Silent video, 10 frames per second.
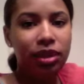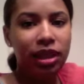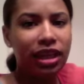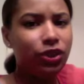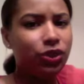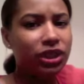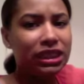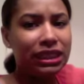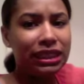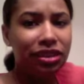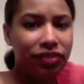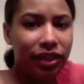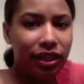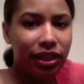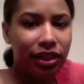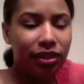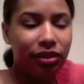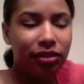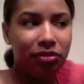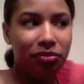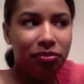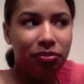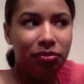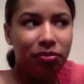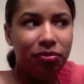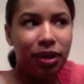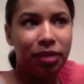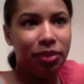and you just leave it, but